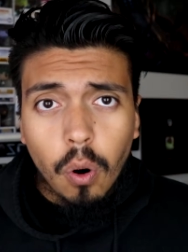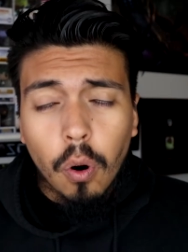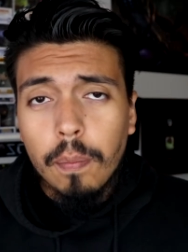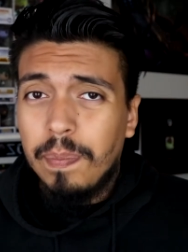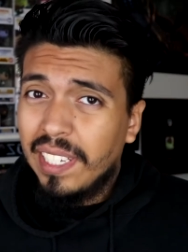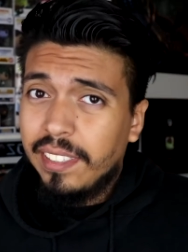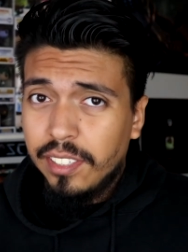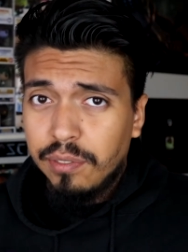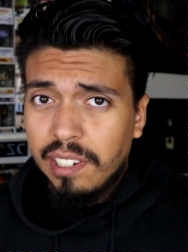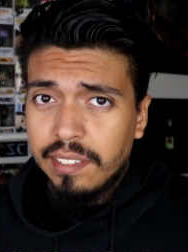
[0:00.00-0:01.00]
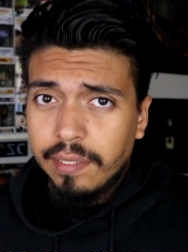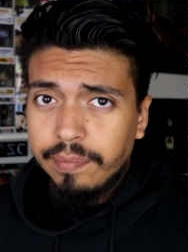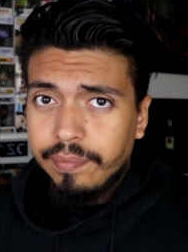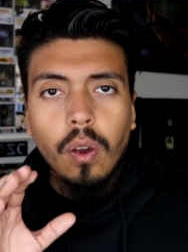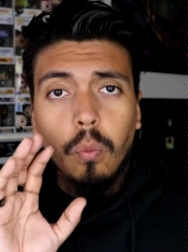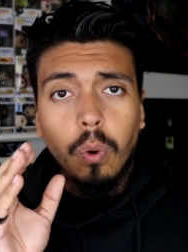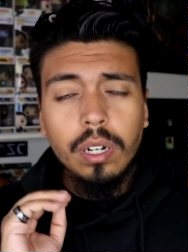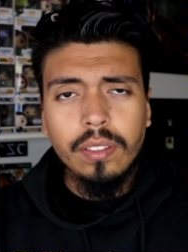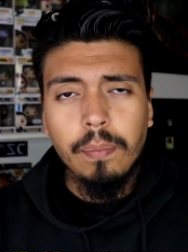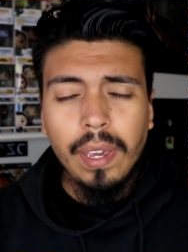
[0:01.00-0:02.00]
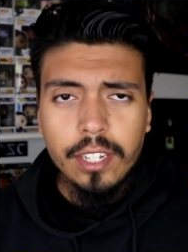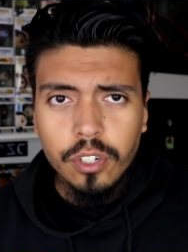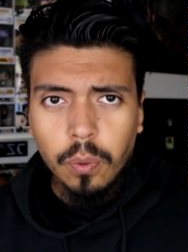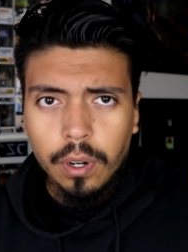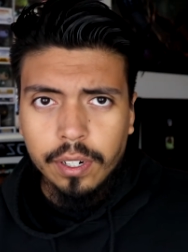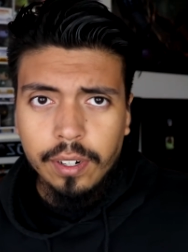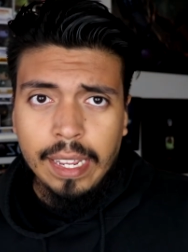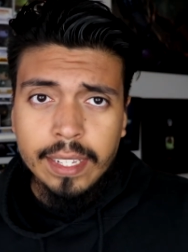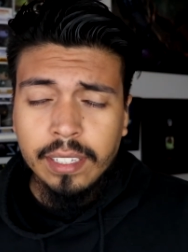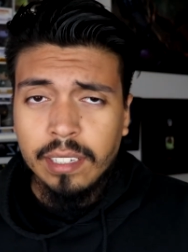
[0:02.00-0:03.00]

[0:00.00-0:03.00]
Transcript: or business reason. One of the major workers is